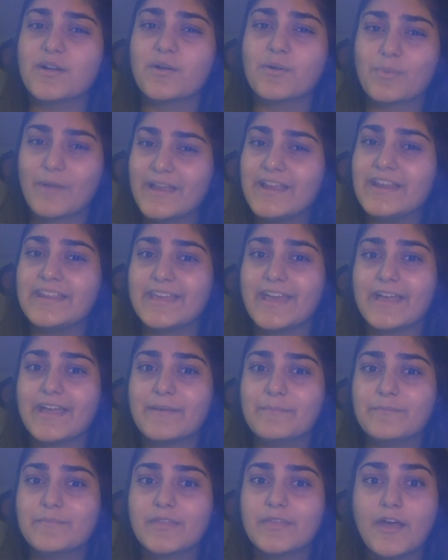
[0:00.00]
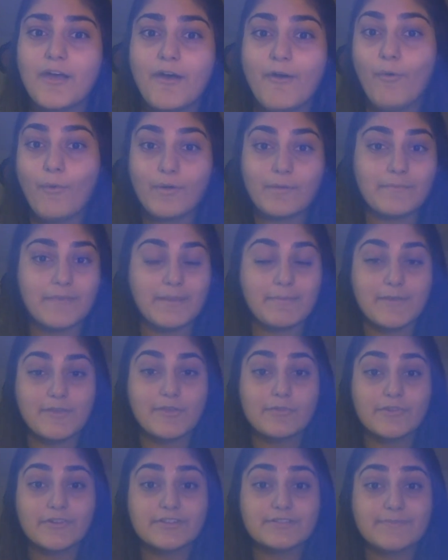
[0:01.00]
a radian? Or maybe you
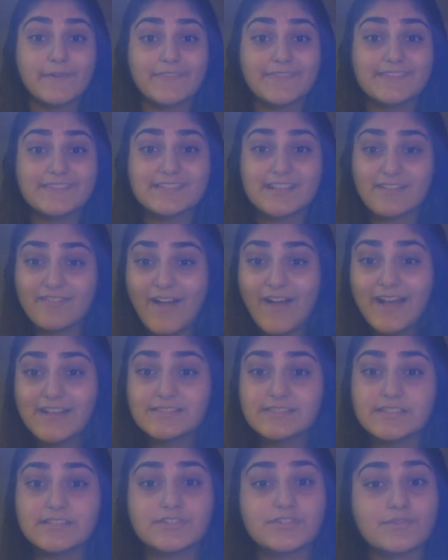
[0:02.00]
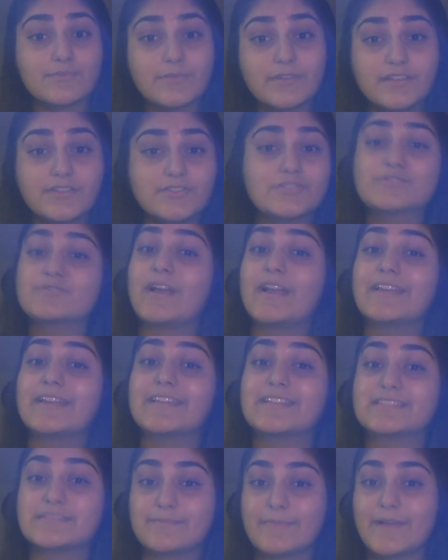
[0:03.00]
learned about this in class and you're really just trying to
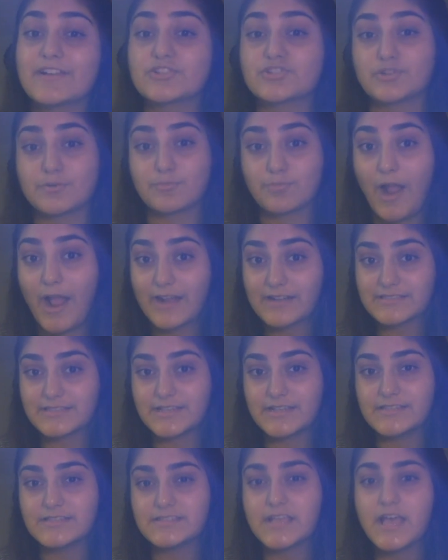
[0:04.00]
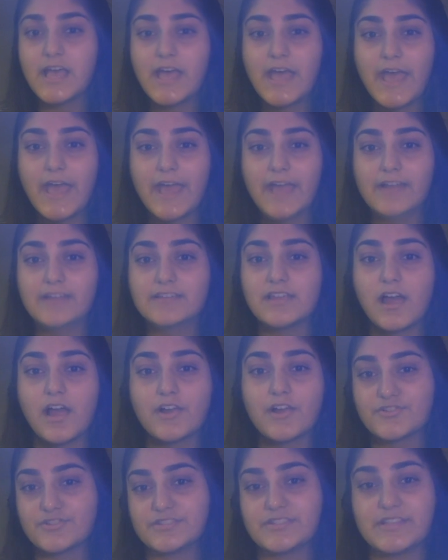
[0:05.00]
get some extra practice and
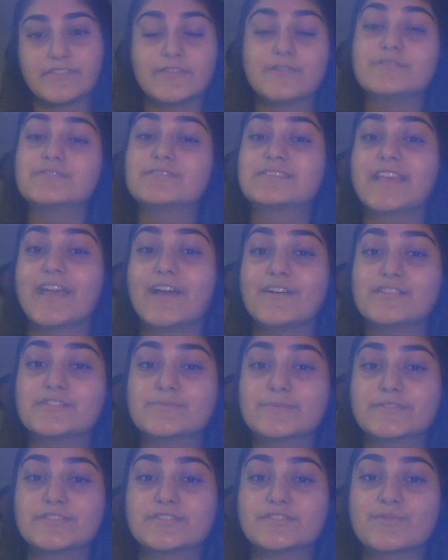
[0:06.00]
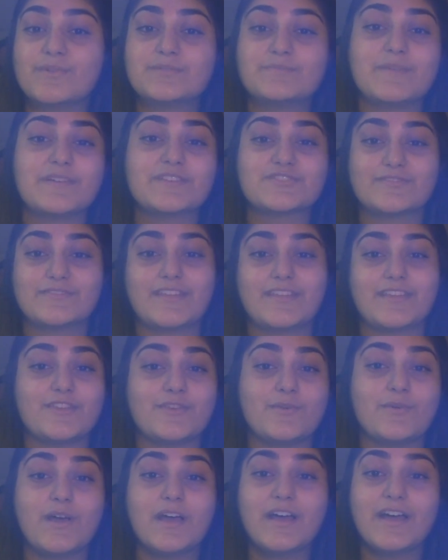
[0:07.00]
understand those skills. We're just going to make sure that you
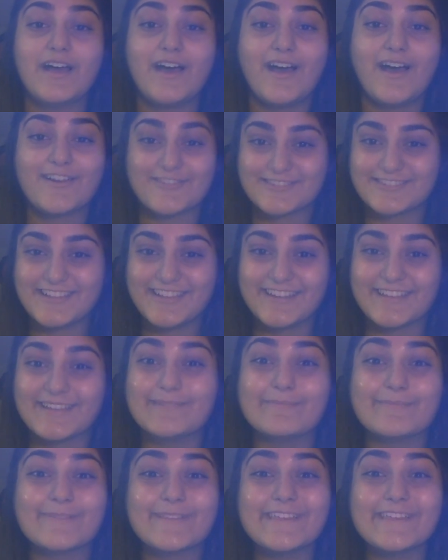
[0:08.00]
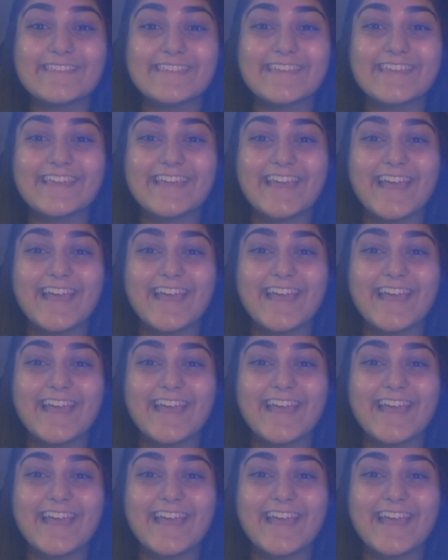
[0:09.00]
understand it completely